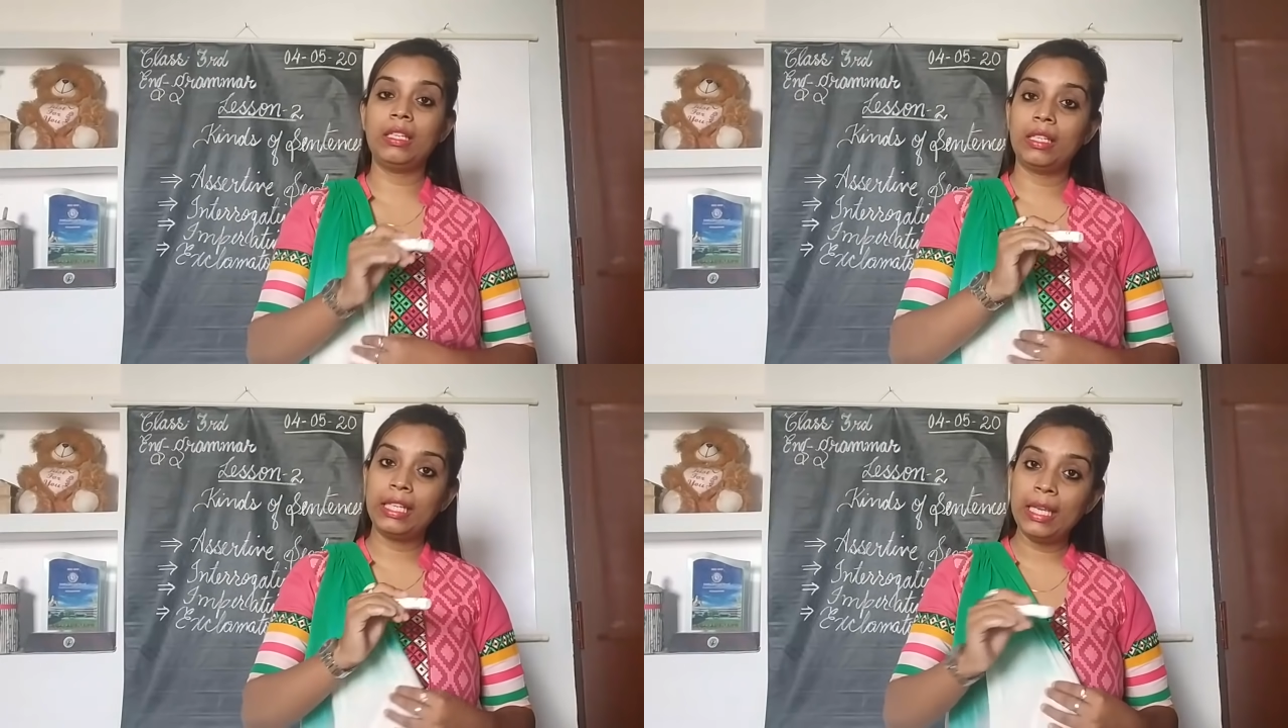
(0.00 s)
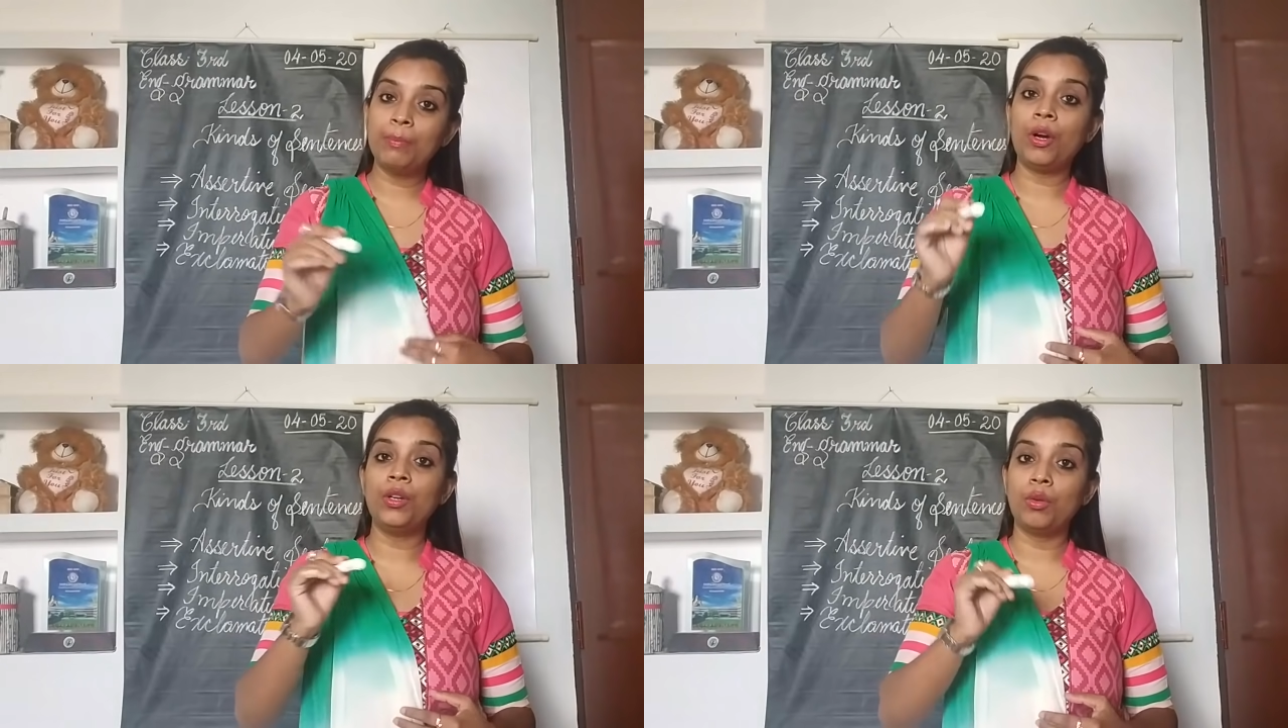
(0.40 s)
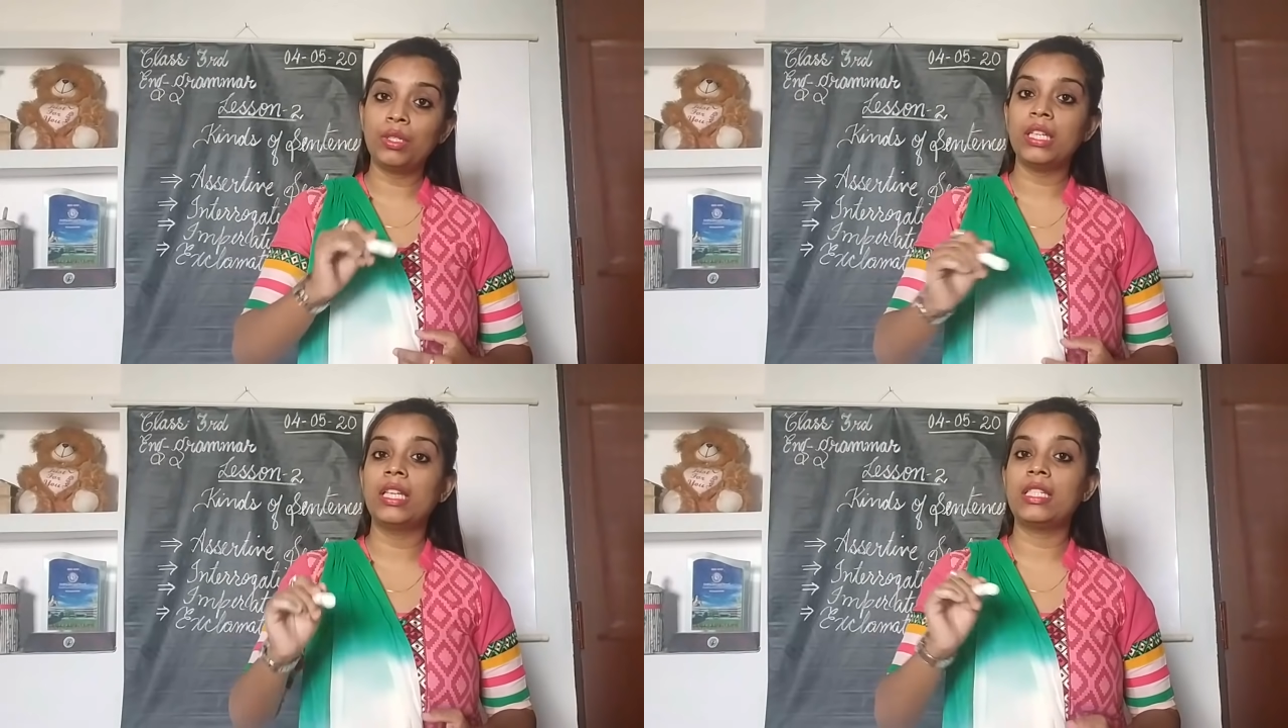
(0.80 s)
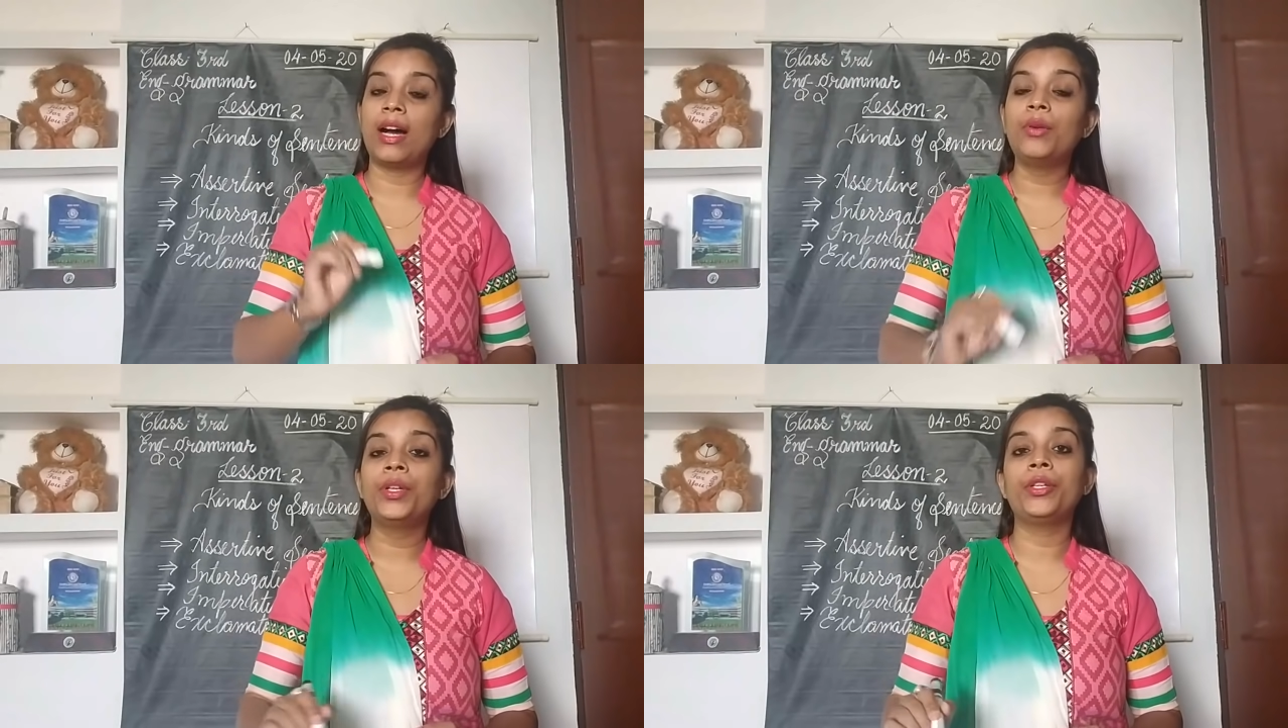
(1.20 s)
Keep on noting it
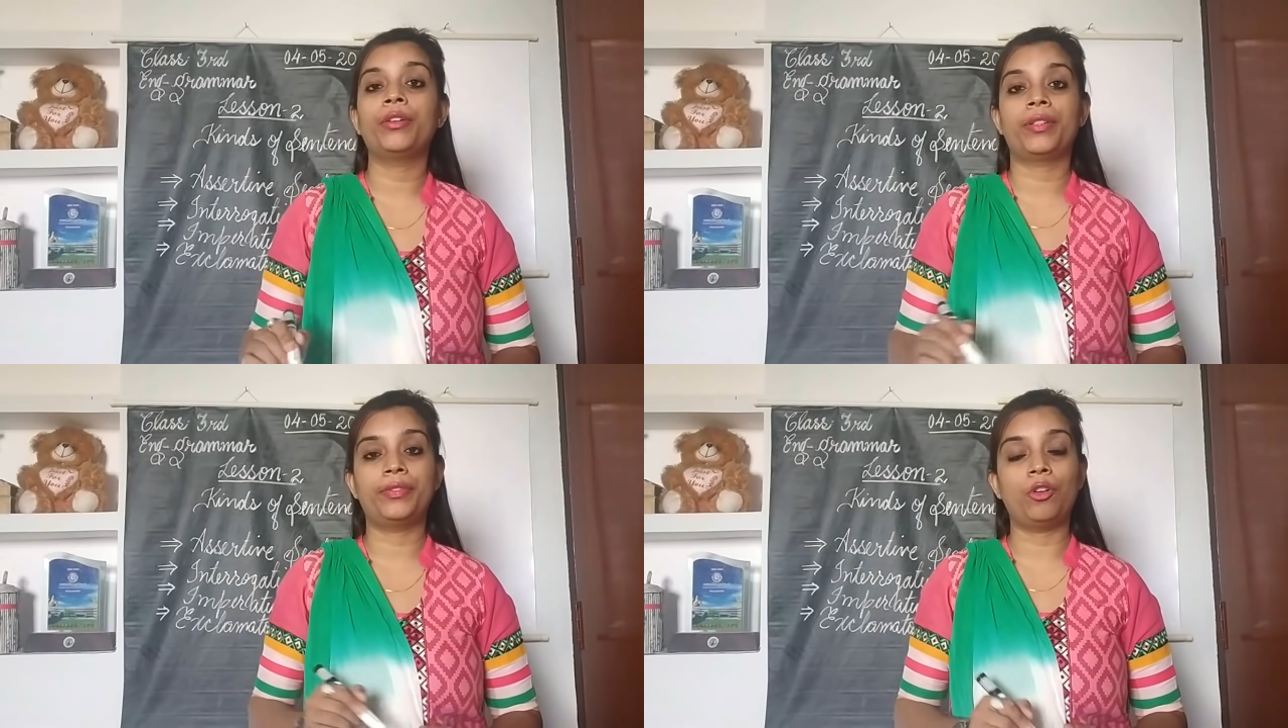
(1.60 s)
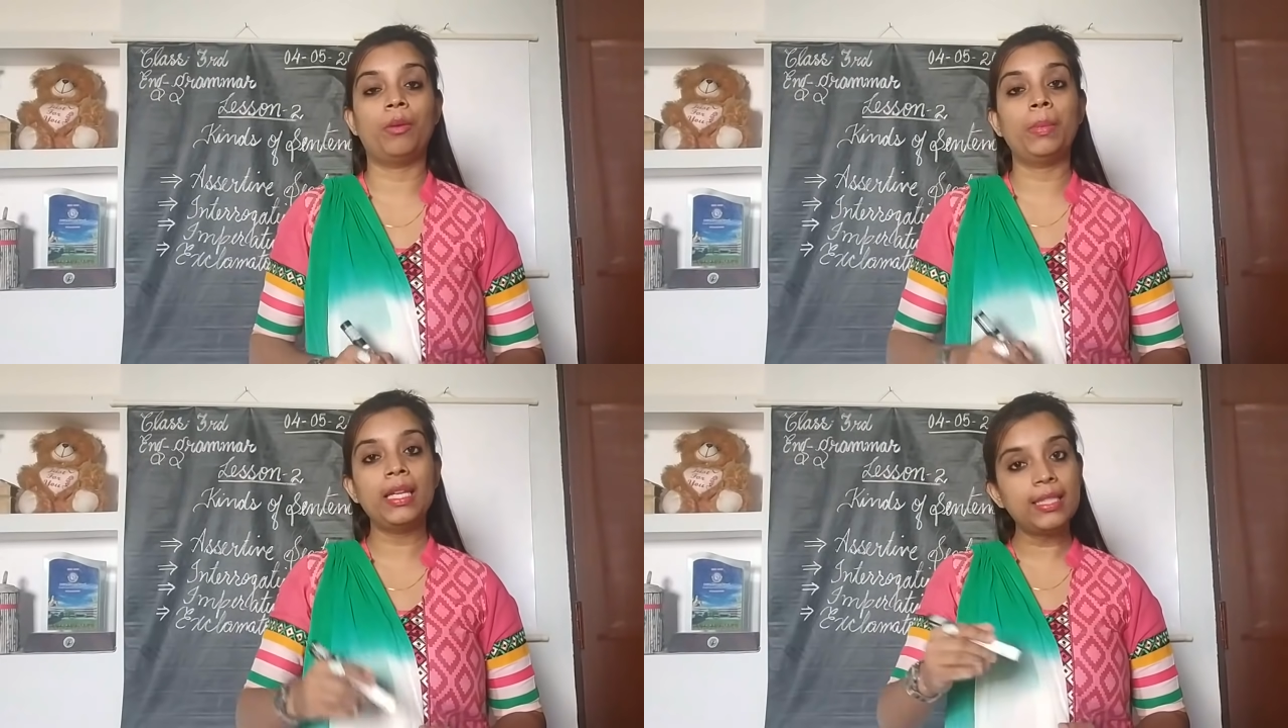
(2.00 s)
down in your rough copy and